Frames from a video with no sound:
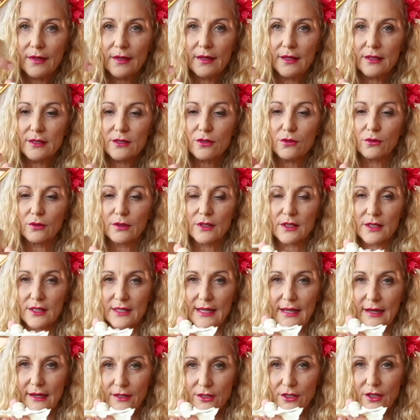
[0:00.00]
It's called the
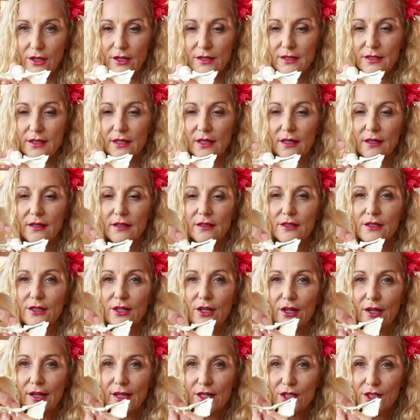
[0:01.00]
sella turcica, the
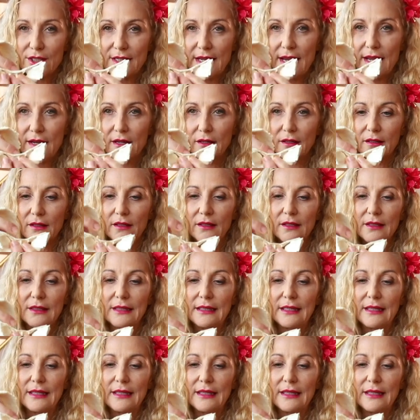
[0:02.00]
Turkish saddle.